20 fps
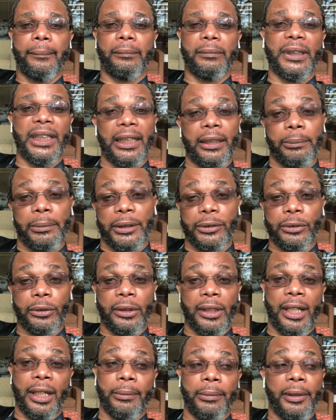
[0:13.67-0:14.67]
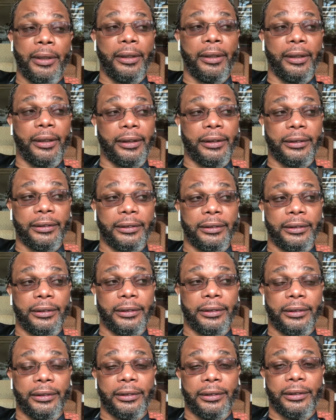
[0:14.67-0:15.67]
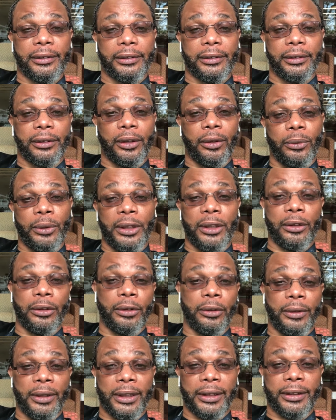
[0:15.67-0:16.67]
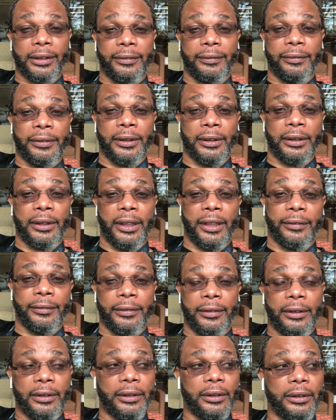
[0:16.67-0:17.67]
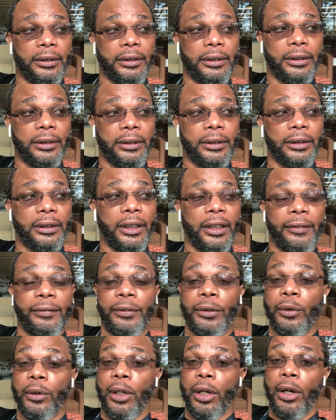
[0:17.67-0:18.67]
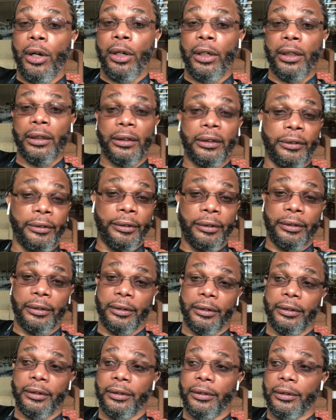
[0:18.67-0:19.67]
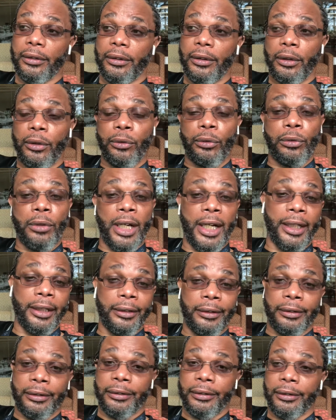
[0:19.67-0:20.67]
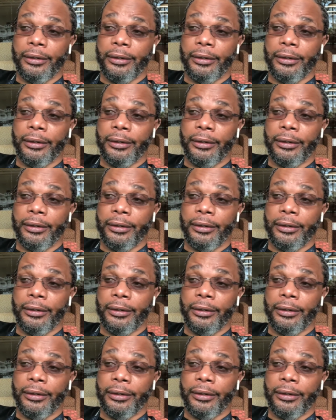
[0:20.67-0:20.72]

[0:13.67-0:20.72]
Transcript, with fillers: Dayton Metro Library on Hillcrest in Philadelphia. If you're an author, a writer,